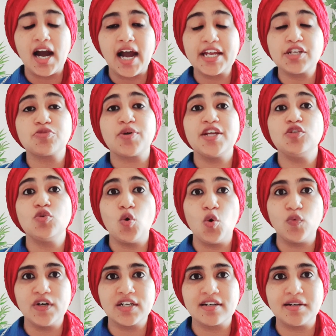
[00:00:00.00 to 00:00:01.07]
try to
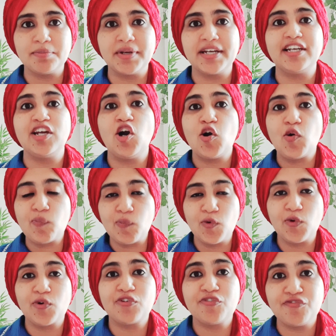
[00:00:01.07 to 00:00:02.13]
overcome it
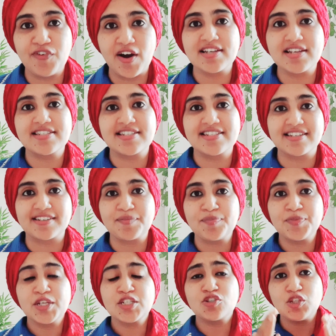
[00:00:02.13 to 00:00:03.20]
more faster.
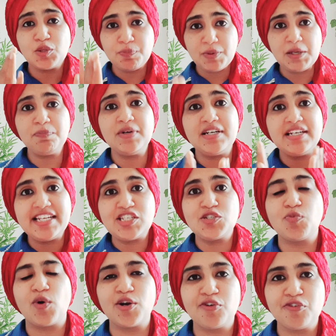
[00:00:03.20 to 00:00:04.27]
So the people, each
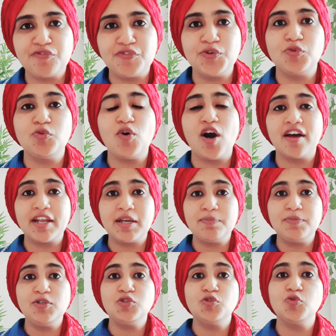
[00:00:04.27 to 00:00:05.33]
one of you who are
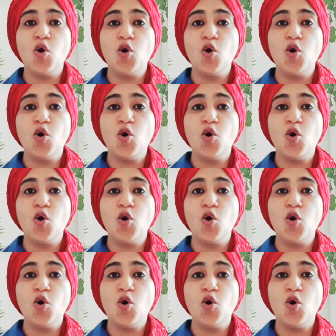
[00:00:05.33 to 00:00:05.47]
able to